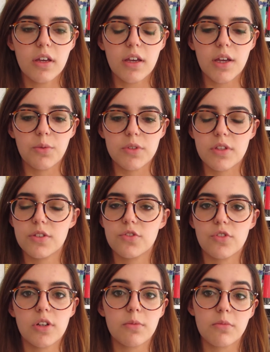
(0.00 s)
it was this
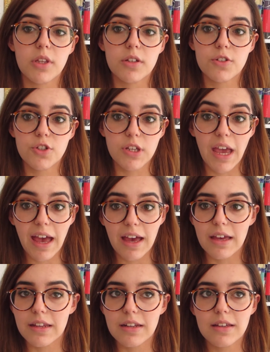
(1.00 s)
dream that she
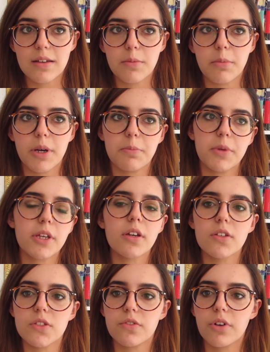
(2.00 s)
had, but
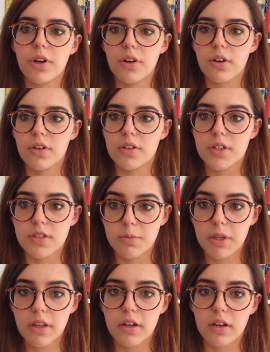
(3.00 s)
because of her
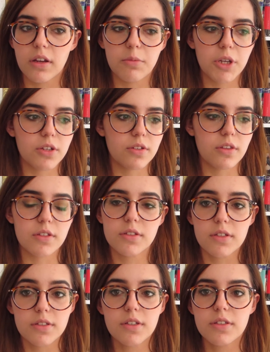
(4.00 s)
disability, because of this
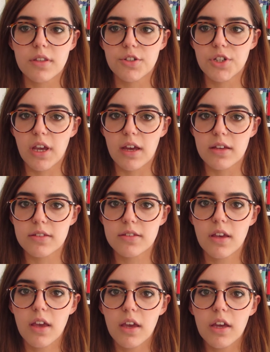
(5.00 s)
disease that she
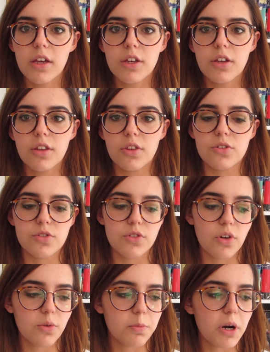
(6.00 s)
has, there's
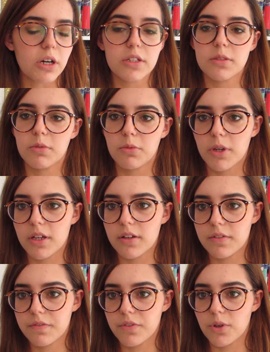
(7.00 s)
no possible
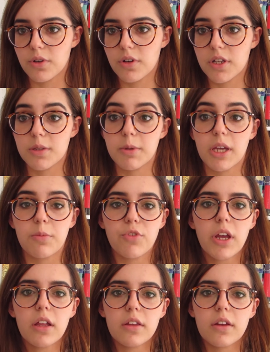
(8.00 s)
way for it to become
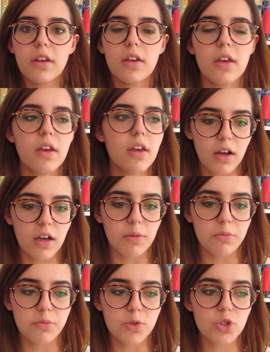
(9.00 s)
reality.
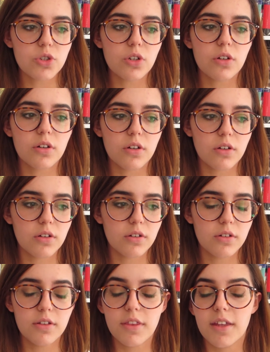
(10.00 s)
I'm sure
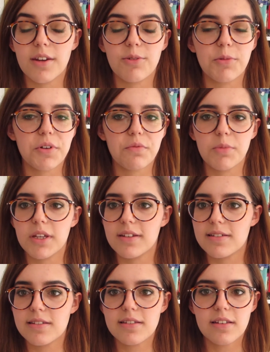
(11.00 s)
that it would have
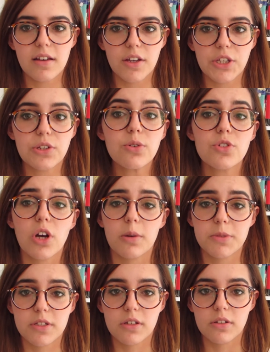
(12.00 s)
been a huge
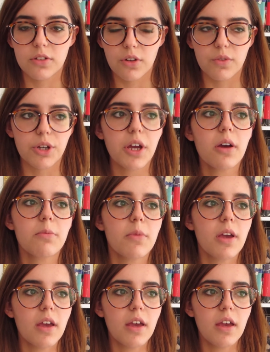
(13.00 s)
obstacle to overcome,